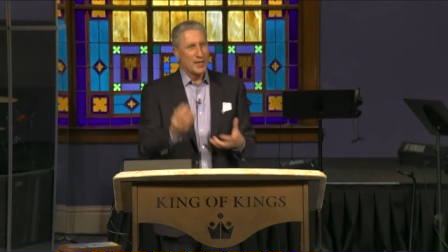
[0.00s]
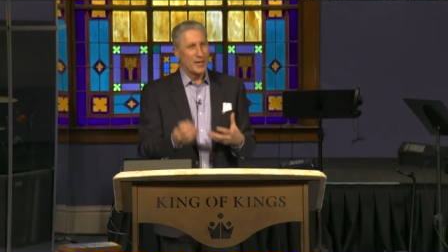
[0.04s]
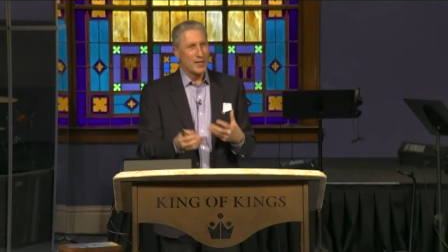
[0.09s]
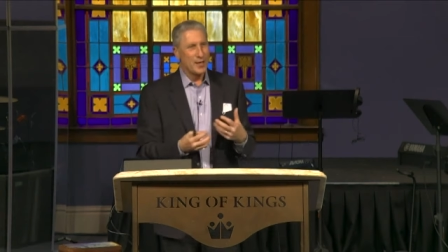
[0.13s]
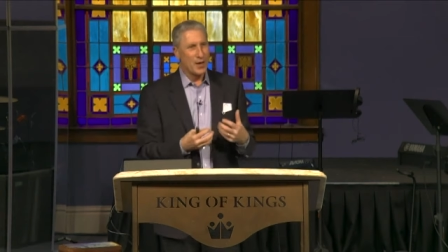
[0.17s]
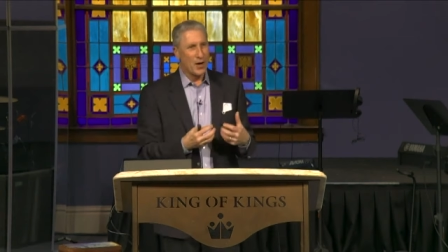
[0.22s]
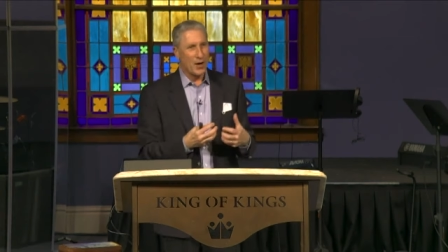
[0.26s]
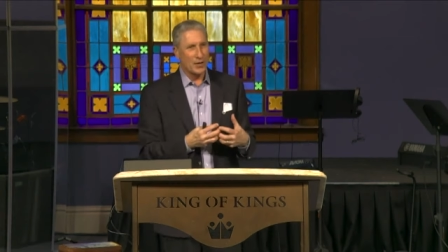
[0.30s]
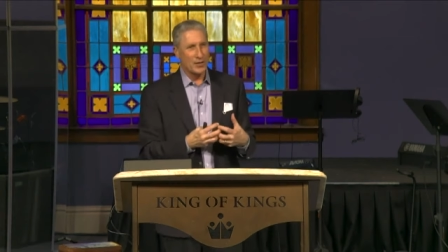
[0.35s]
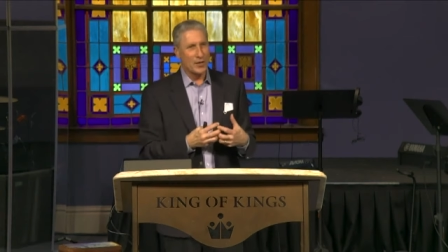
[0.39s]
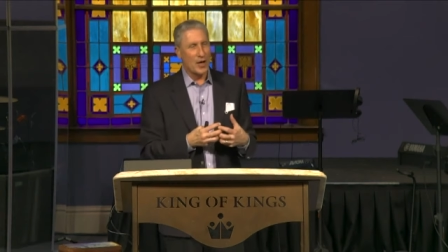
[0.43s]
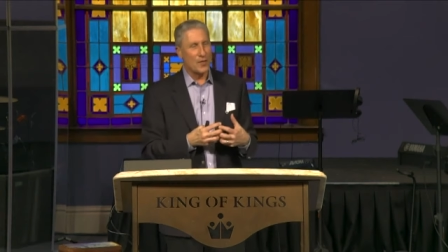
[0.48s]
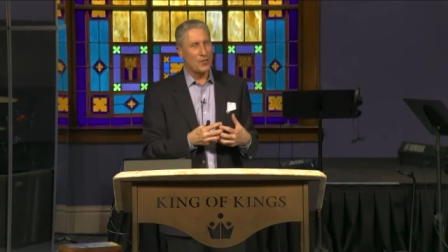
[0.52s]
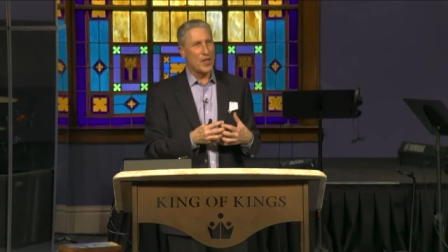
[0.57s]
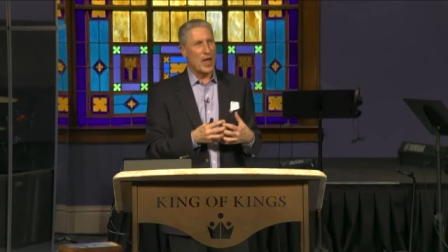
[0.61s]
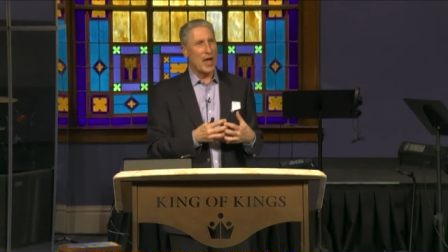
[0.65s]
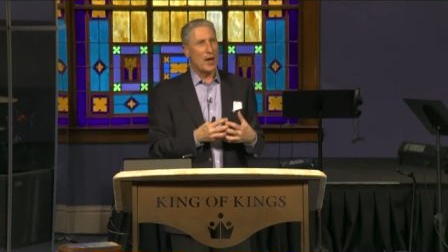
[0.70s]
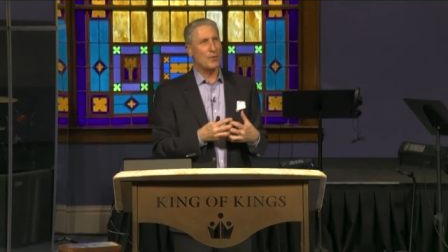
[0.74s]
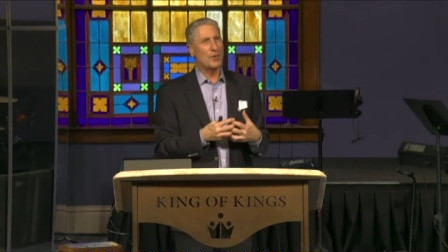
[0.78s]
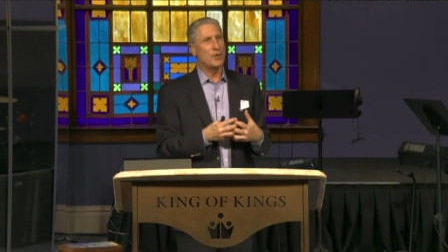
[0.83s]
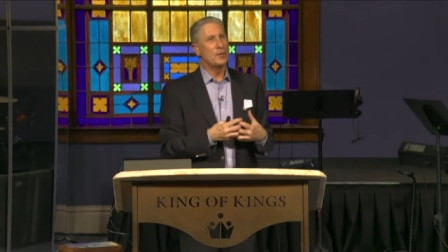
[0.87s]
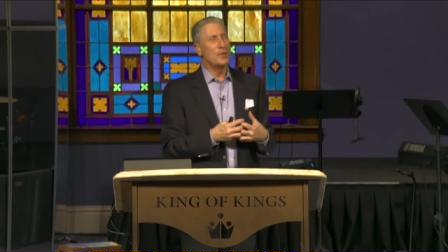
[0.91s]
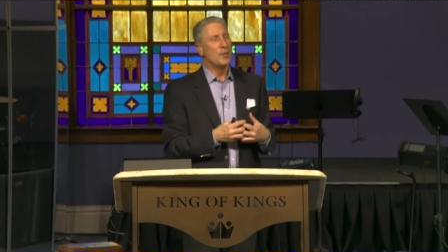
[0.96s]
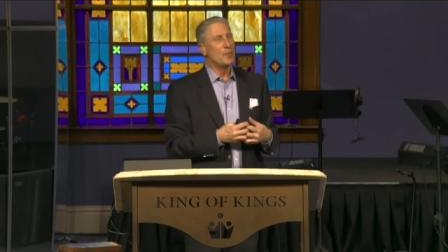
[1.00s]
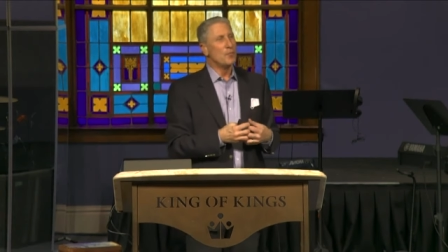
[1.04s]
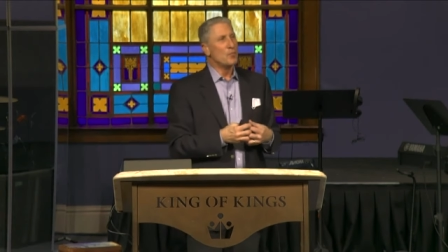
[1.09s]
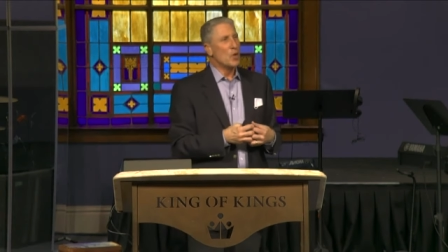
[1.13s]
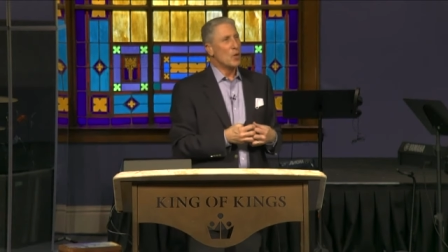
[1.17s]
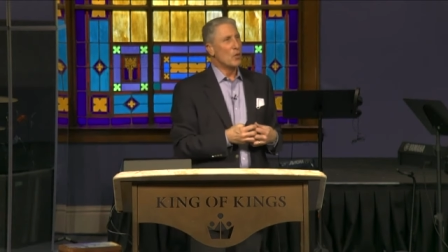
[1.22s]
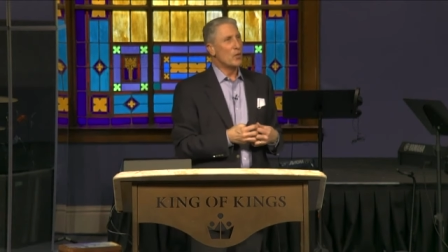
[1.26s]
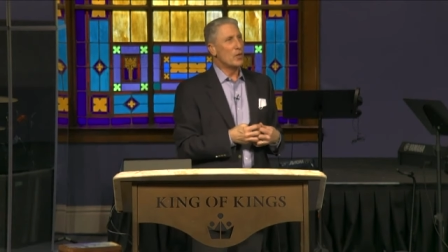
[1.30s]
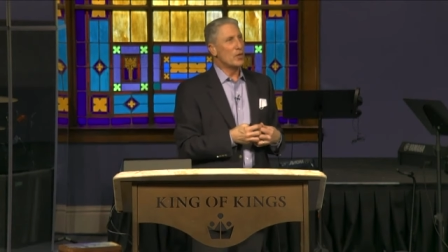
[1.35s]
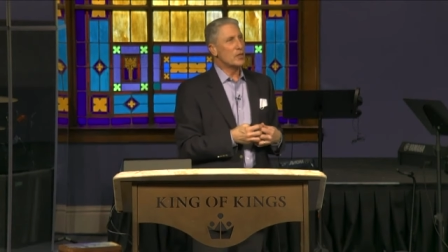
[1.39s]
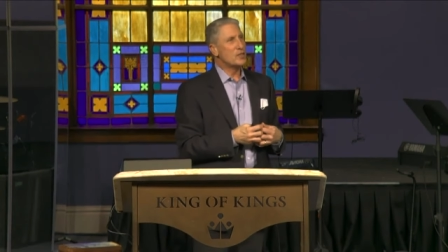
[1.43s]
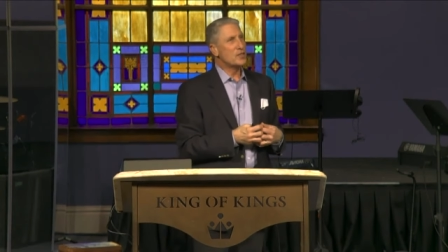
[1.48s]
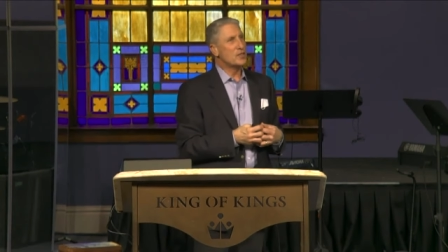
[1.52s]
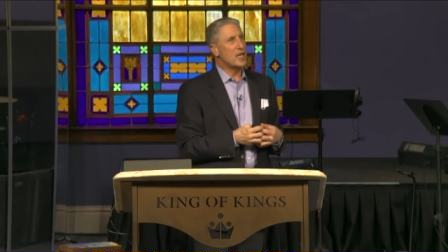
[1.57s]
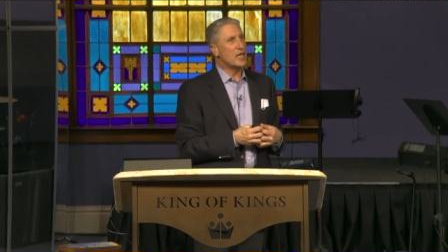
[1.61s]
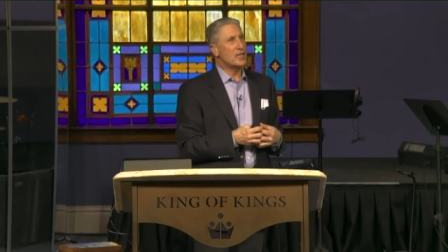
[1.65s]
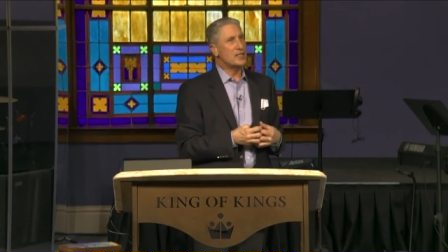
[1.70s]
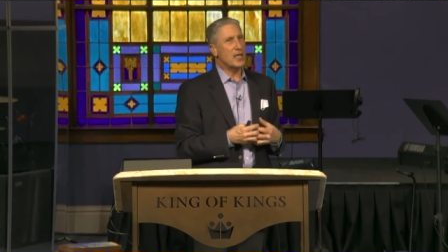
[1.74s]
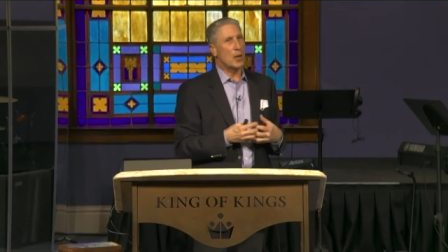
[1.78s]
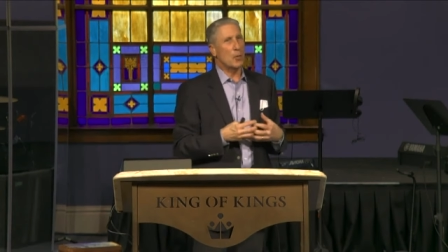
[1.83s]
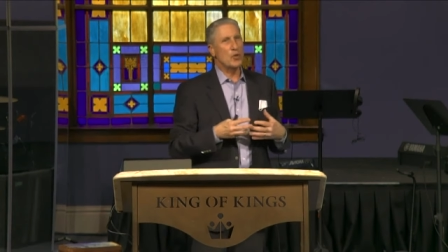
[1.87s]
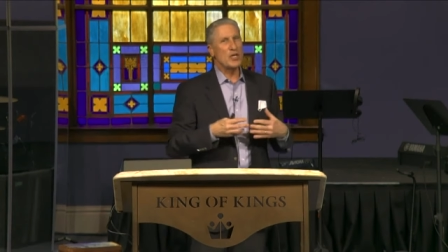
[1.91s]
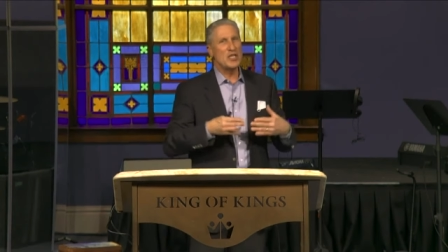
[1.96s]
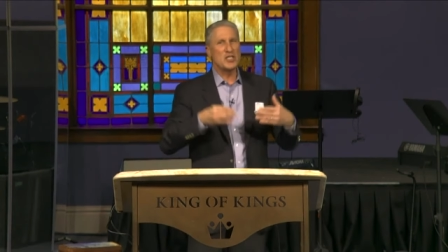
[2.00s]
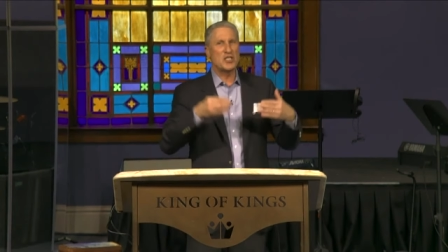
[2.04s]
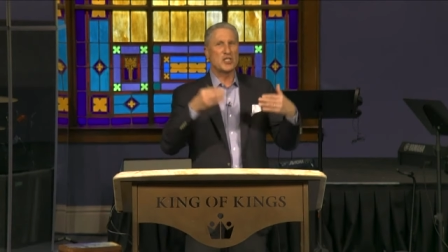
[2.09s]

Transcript: you know, I love that one where it says that we